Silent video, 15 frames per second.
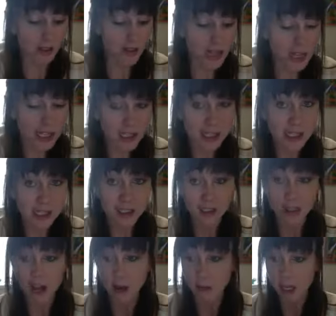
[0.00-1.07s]
frankincense in
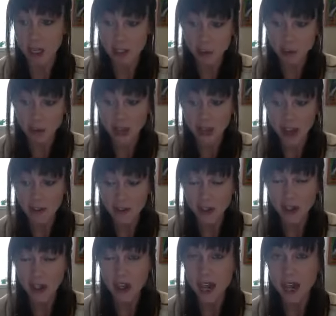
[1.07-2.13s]
combination with lavender
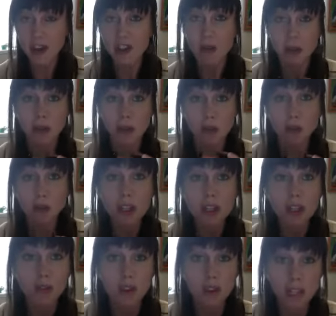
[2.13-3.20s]
could actually be
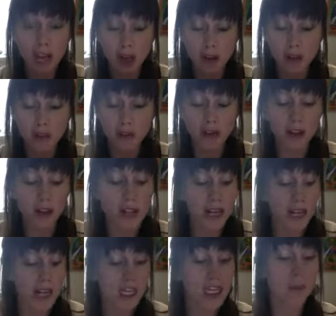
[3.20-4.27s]
really, really helpful
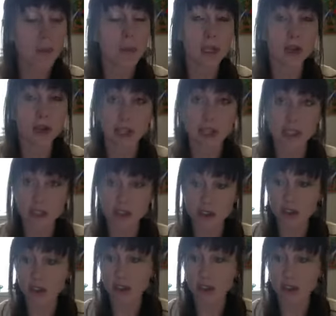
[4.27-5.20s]
in helping you transition